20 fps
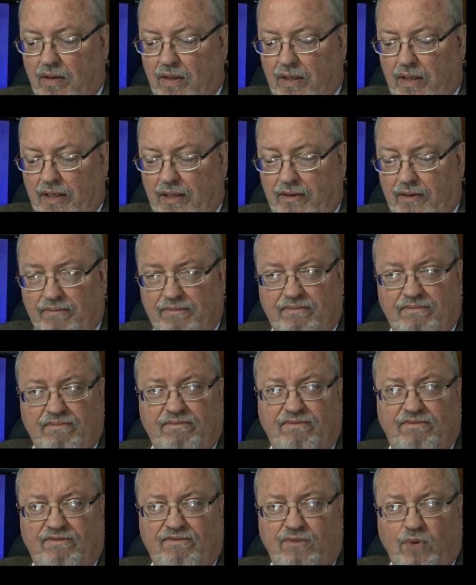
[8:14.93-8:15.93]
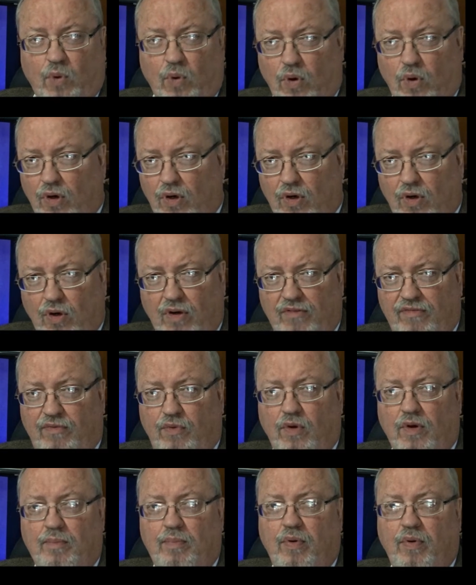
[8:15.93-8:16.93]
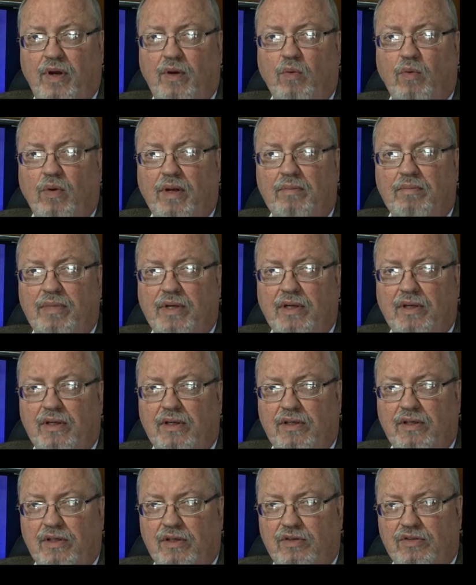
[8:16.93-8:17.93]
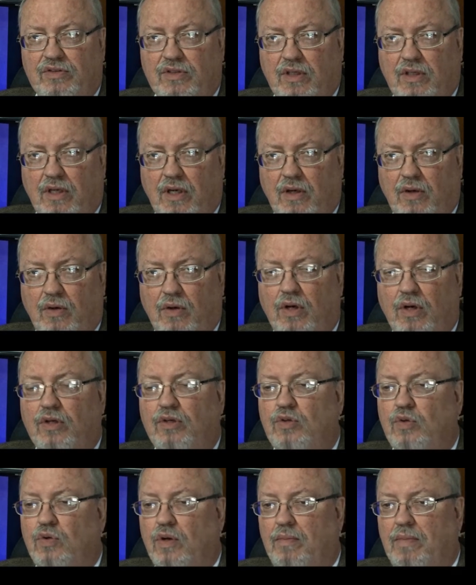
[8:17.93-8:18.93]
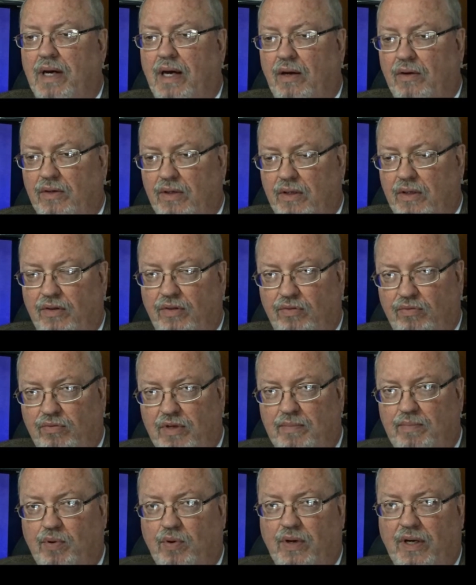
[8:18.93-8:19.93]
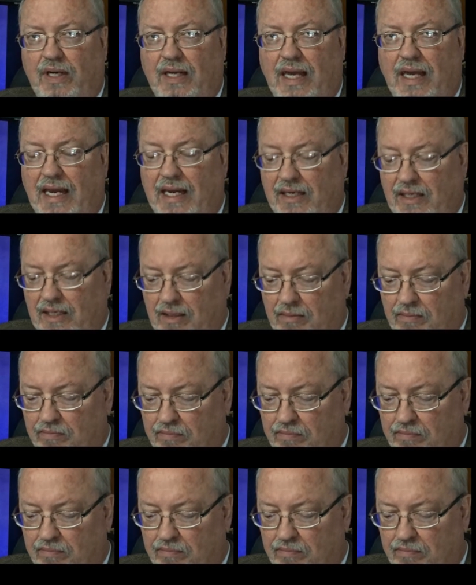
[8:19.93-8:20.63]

4 or 4.1 billion years ago to about 3.8